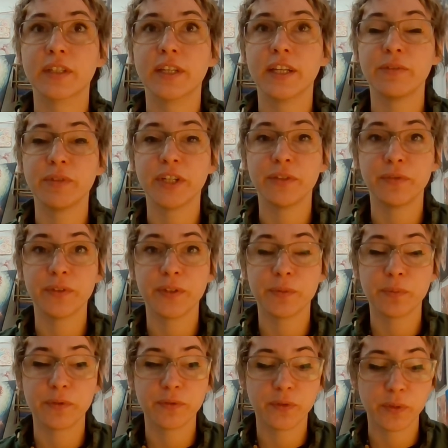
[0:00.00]
Getting ready for the
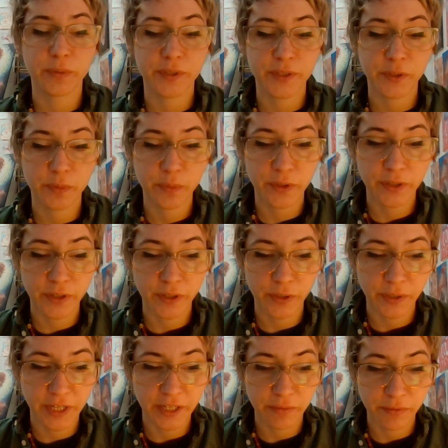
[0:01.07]
performance
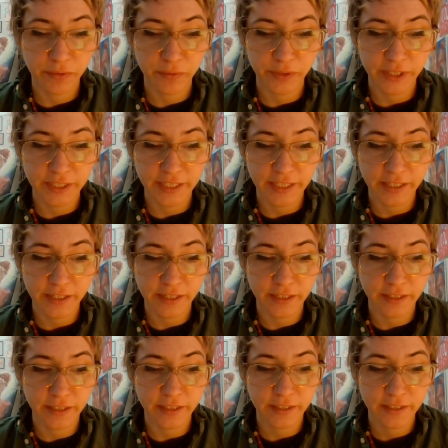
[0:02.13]
tomorrow and reflecting
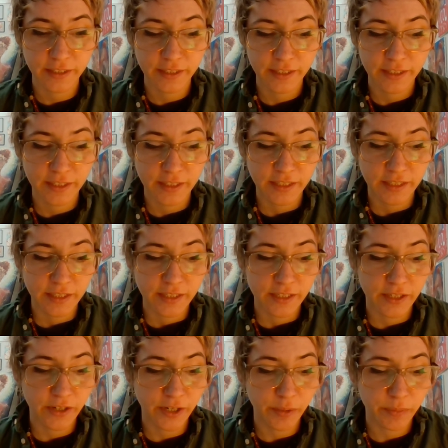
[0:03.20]
on...
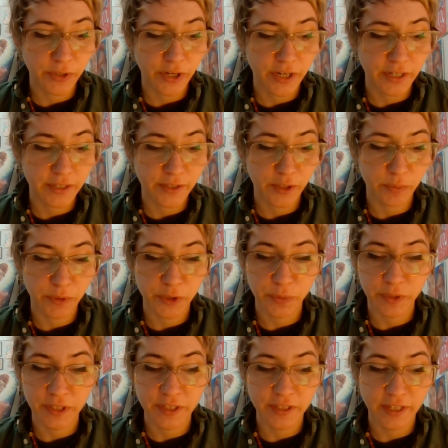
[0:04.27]
Sorry I'm talking so much
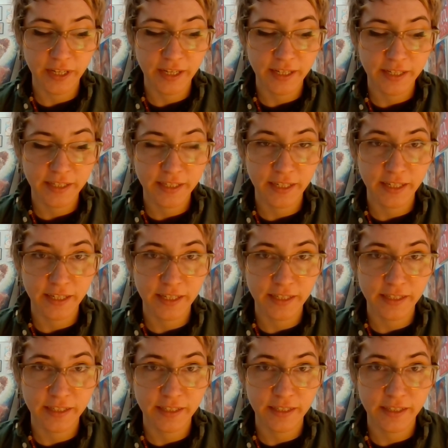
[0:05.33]
of this. I gotta say,
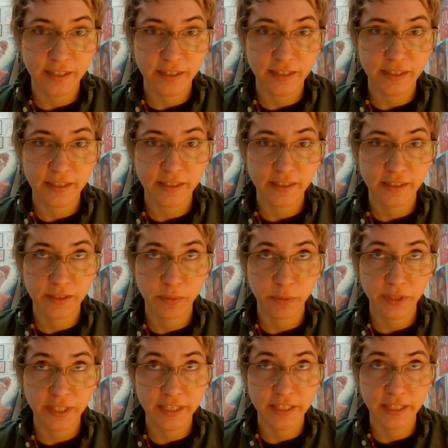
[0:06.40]
guys...
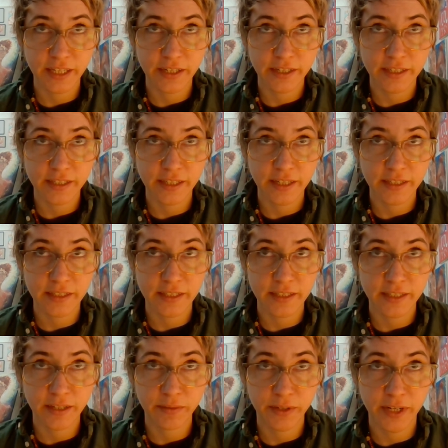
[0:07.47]
one of the scariest things
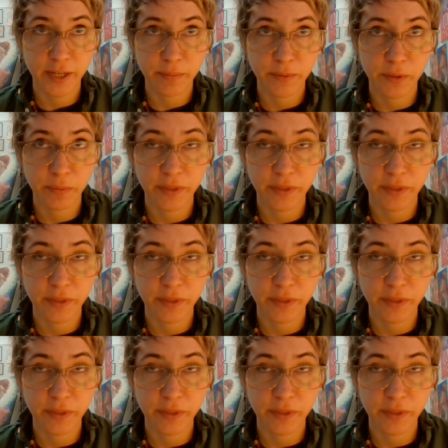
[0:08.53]
that's ever happened to